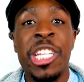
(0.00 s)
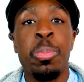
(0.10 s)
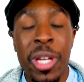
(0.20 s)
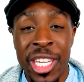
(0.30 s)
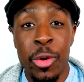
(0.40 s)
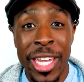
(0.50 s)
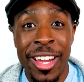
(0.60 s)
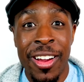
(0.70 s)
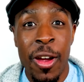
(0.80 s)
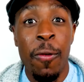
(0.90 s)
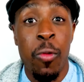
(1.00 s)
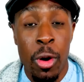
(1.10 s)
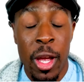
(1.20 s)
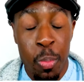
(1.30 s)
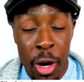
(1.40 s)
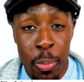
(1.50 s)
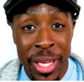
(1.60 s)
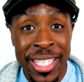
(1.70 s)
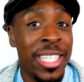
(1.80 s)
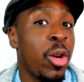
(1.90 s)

has put you here for a purpose.